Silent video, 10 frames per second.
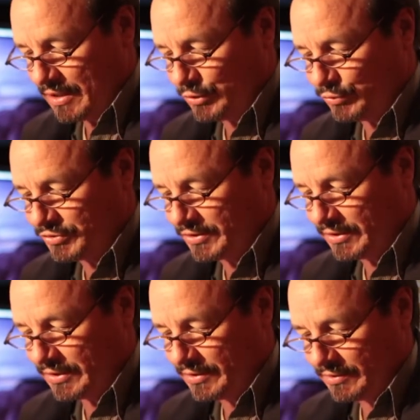and you
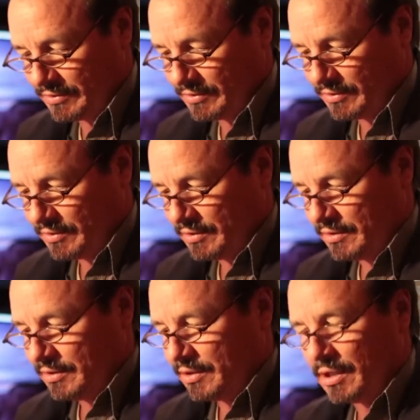see
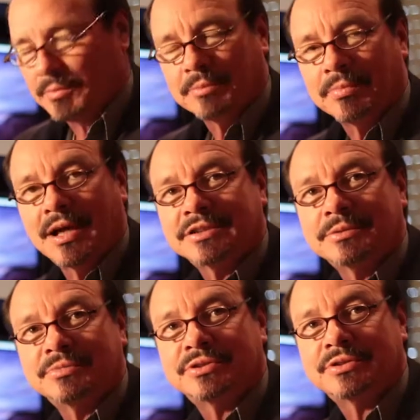almond
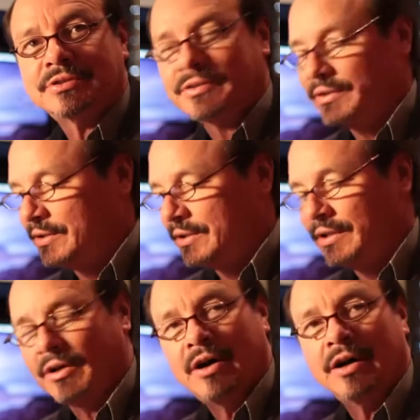blossoms
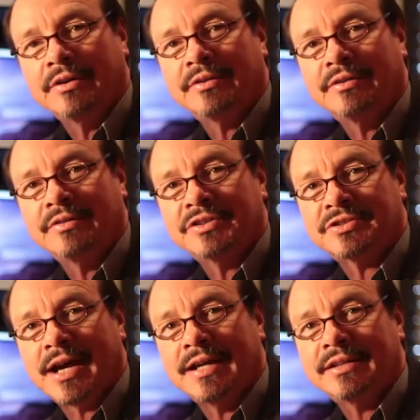on the
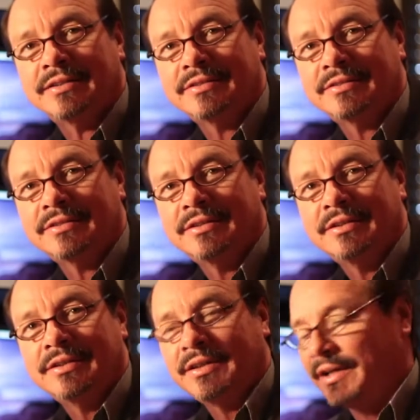site
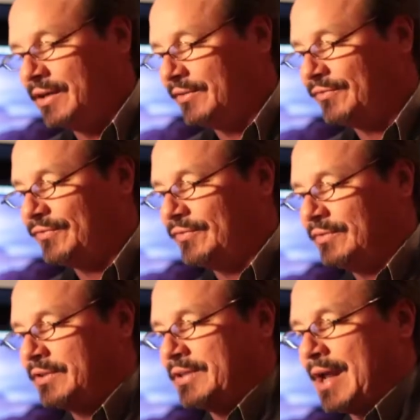of
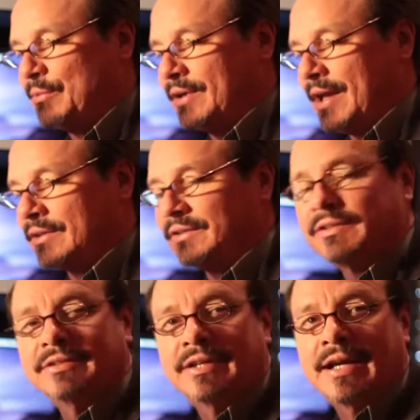the
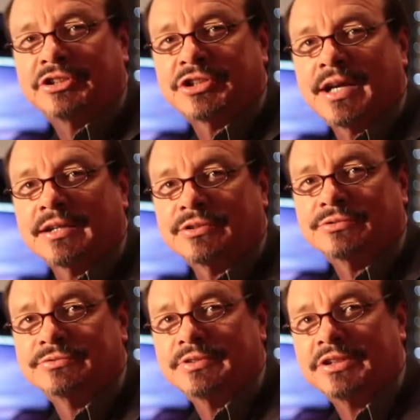tabernacle at Shiloh.